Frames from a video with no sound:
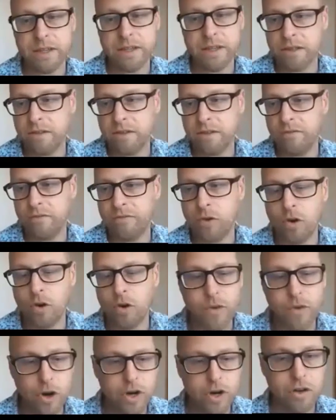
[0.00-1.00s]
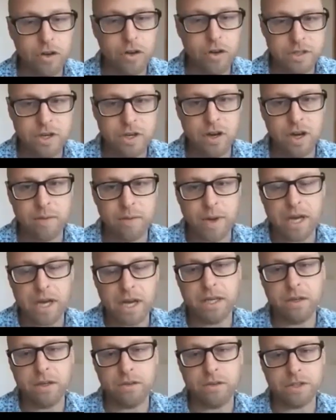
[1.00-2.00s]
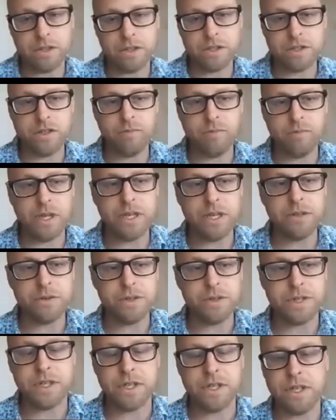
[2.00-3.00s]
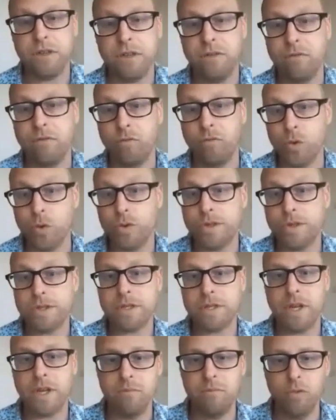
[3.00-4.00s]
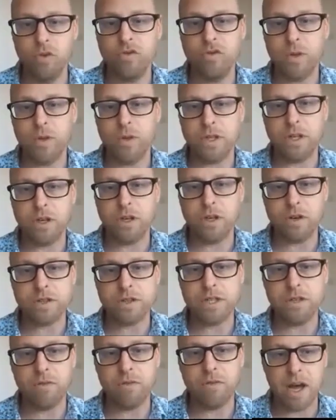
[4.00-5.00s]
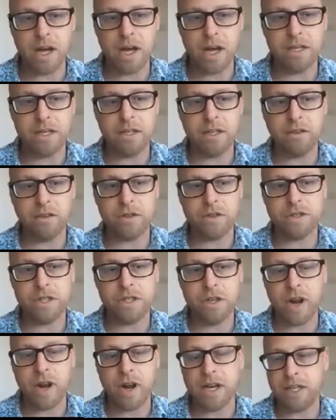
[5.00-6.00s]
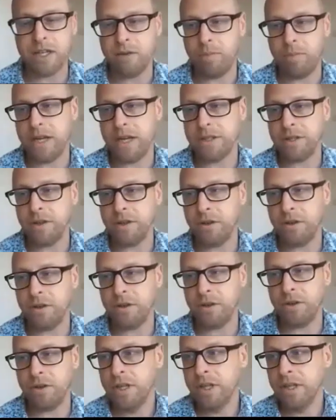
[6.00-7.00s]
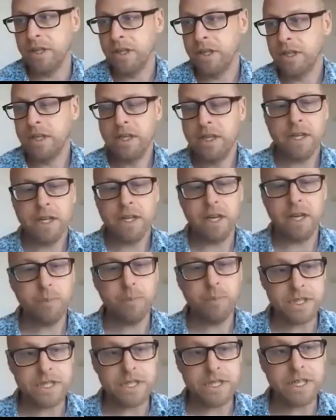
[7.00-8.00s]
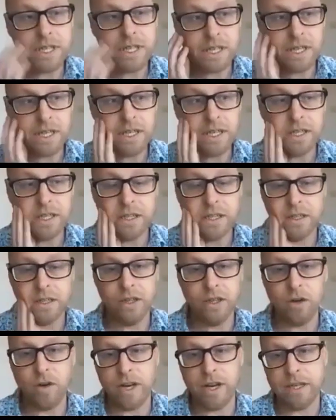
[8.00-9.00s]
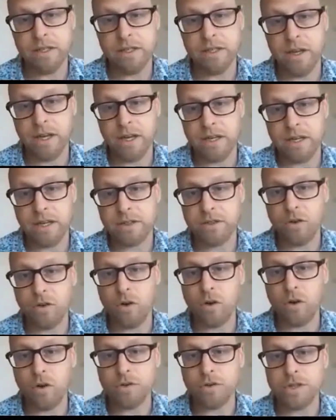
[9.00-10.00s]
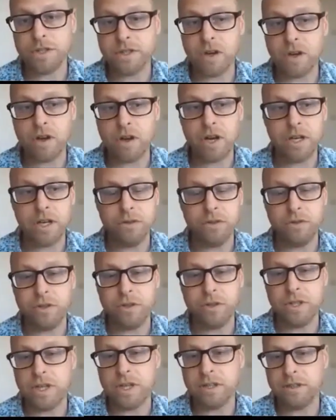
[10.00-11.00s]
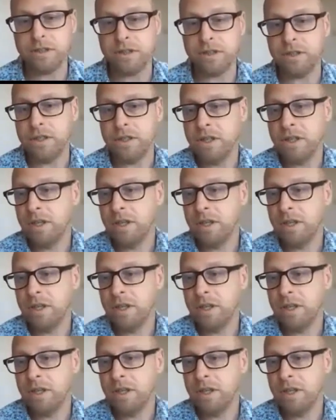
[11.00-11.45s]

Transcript: that for a very long time, archaeologists have been interested in roots and movement across Iran and across the Iranian Plateau, particularly the great Sir Aurel Stein, who conducted